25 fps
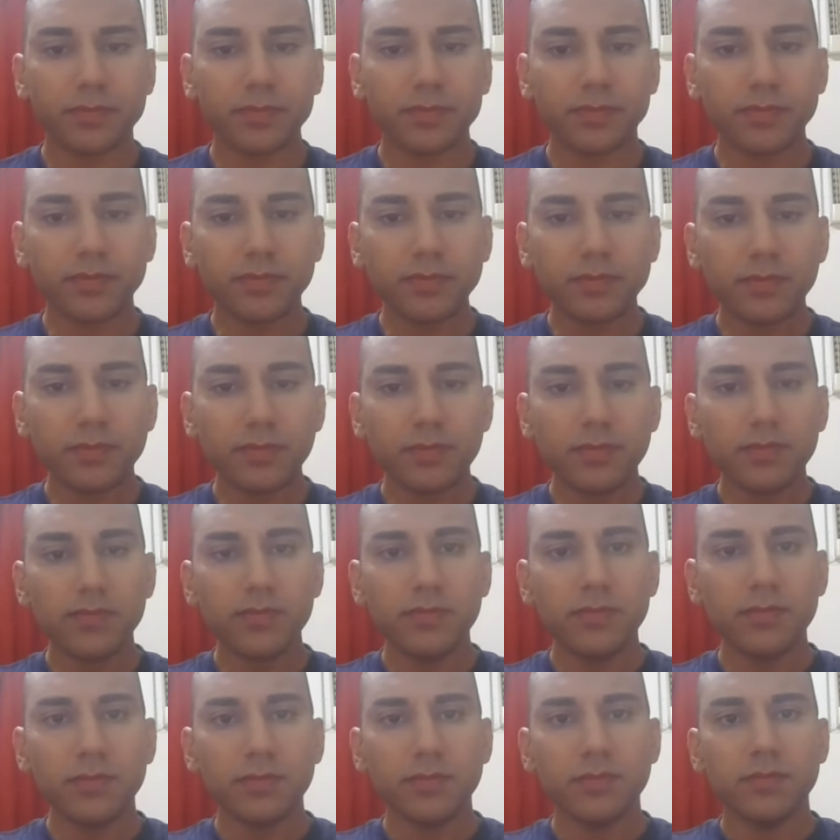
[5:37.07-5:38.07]

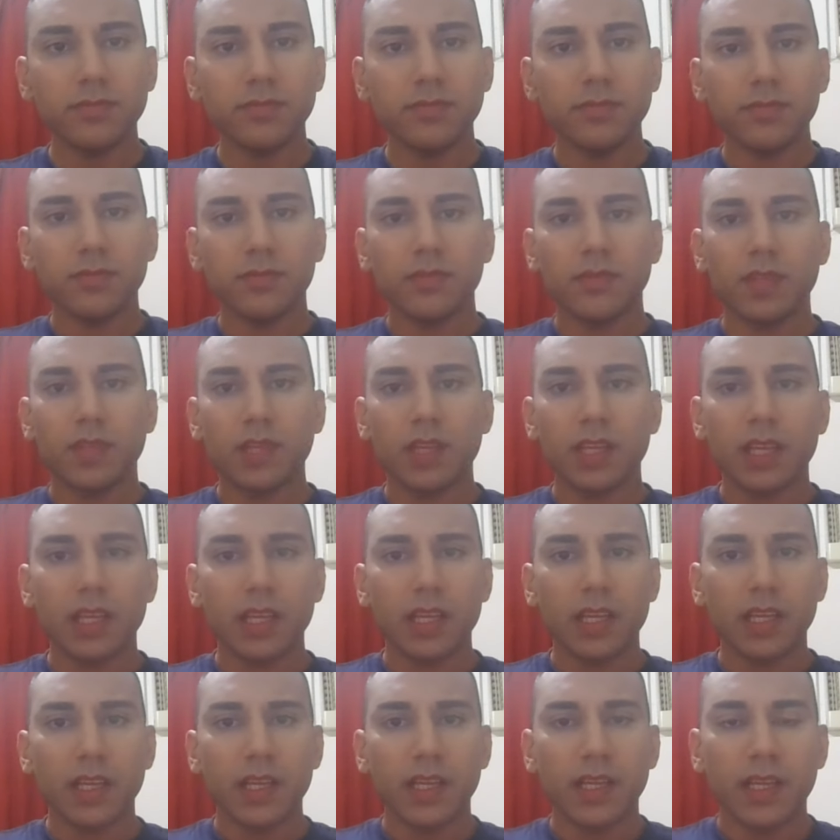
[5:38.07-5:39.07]

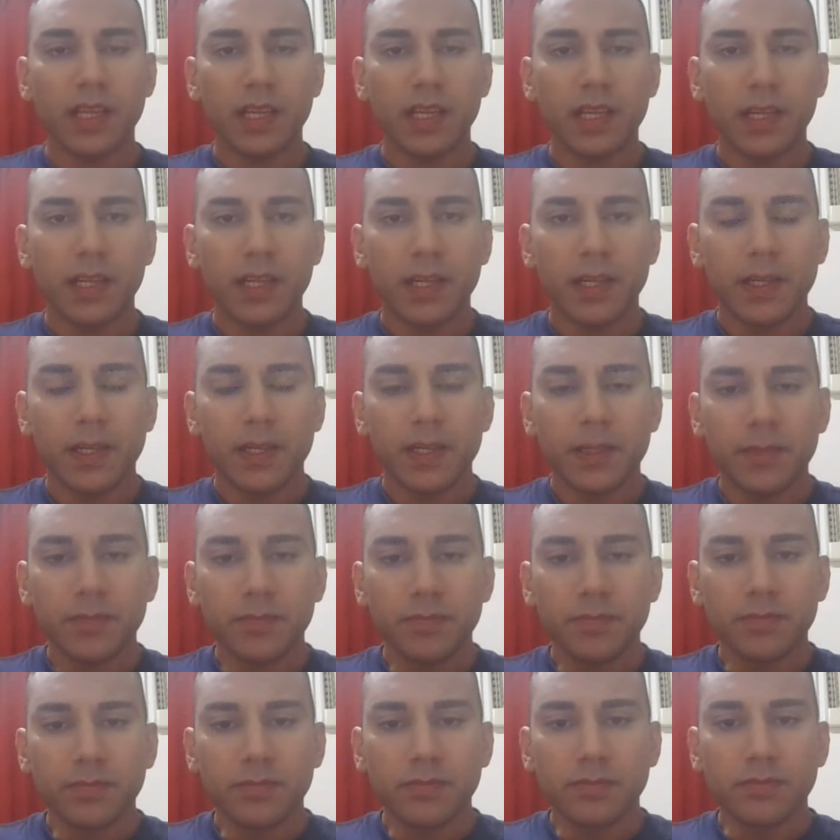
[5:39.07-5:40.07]

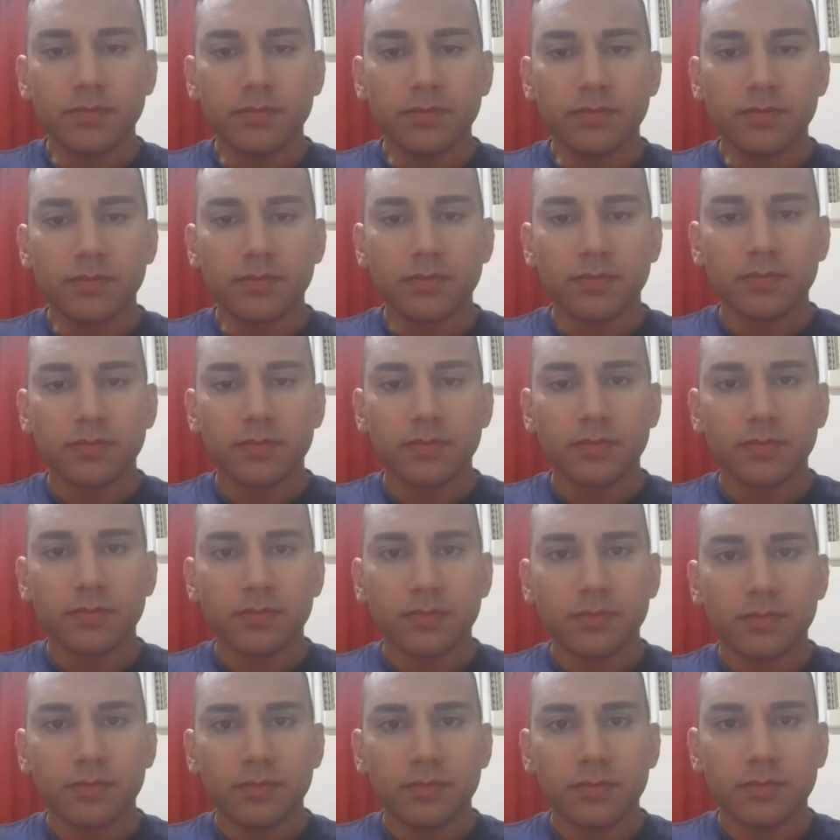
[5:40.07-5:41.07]

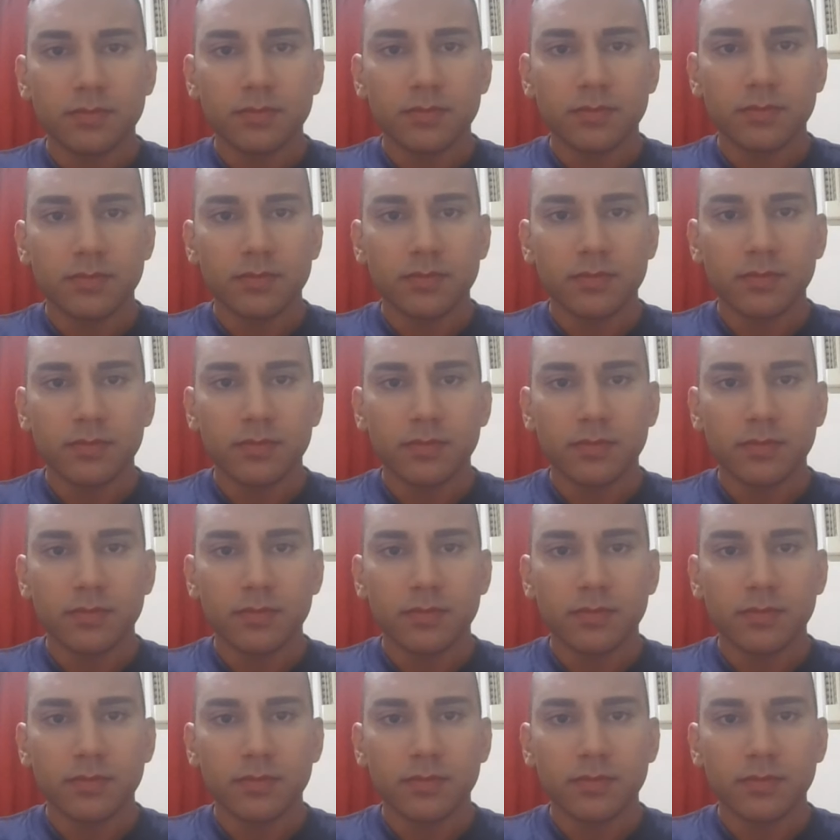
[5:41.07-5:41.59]
No one is speaking in this clip.